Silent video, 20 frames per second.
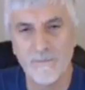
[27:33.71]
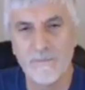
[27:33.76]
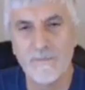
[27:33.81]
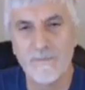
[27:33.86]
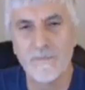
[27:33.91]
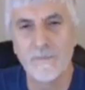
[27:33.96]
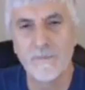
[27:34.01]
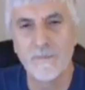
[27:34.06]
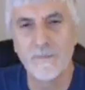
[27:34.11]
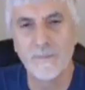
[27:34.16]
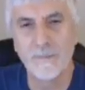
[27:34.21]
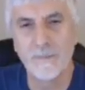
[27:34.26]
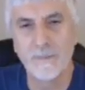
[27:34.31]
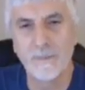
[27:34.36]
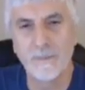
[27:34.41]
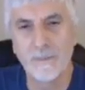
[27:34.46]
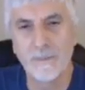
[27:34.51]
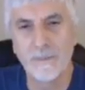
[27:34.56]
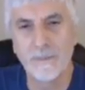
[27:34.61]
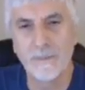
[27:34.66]

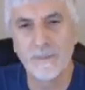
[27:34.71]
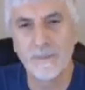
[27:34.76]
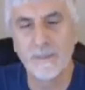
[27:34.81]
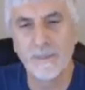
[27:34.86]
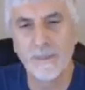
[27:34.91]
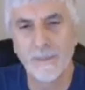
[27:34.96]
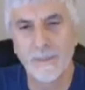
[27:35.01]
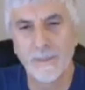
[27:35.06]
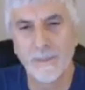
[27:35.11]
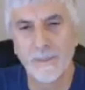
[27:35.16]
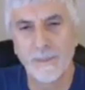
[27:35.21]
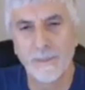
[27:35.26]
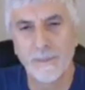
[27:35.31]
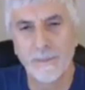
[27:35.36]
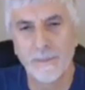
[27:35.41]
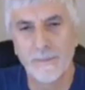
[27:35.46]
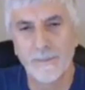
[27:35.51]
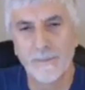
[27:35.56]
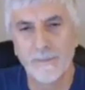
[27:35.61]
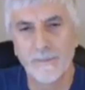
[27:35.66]

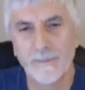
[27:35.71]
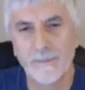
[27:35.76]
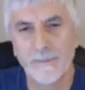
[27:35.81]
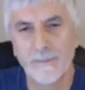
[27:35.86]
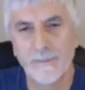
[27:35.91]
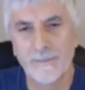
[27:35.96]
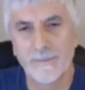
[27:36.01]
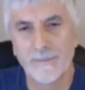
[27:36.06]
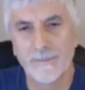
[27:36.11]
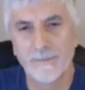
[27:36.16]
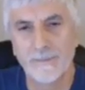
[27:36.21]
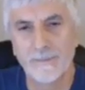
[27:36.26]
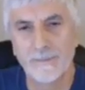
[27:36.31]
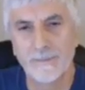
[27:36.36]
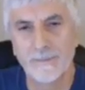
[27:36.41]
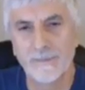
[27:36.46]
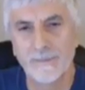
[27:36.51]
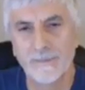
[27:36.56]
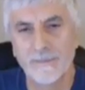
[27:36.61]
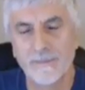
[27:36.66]

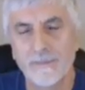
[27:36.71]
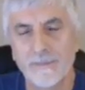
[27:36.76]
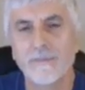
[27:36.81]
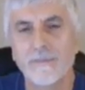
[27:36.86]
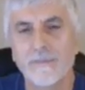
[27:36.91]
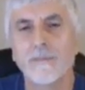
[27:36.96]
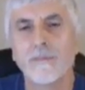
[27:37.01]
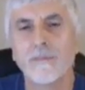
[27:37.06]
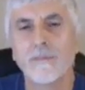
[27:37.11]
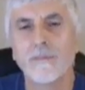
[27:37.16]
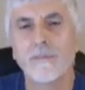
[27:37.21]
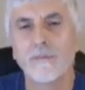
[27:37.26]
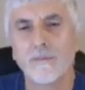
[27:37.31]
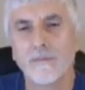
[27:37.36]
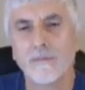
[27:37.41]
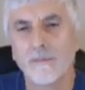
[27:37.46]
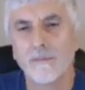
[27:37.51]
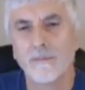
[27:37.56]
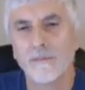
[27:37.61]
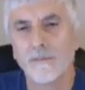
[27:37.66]

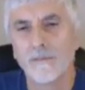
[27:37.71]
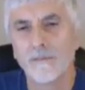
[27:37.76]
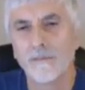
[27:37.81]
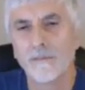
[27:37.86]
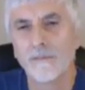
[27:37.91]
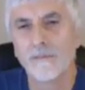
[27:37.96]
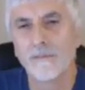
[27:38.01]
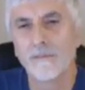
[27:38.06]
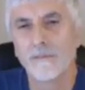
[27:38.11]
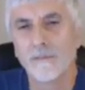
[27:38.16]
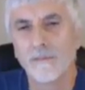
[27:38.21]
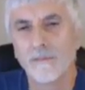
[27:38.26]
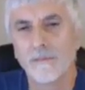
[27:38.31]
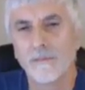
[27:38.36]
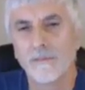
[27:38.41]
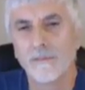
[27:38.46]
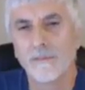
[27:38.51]
(silent)